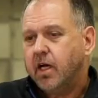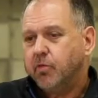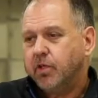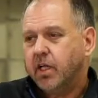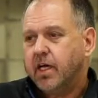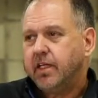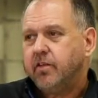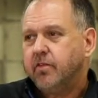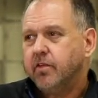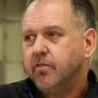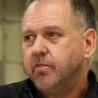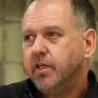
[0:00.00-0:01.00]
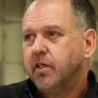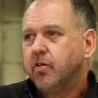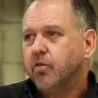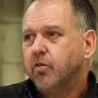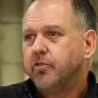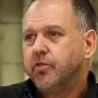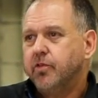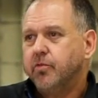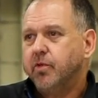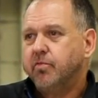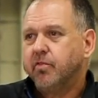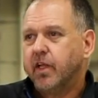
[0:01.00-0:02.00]
I would like the vehicle to
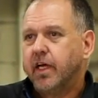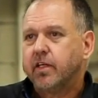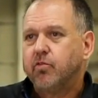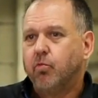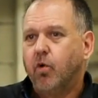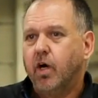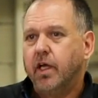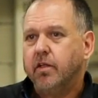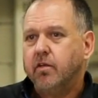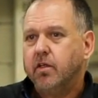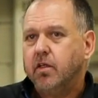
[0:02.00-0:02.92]
reflect what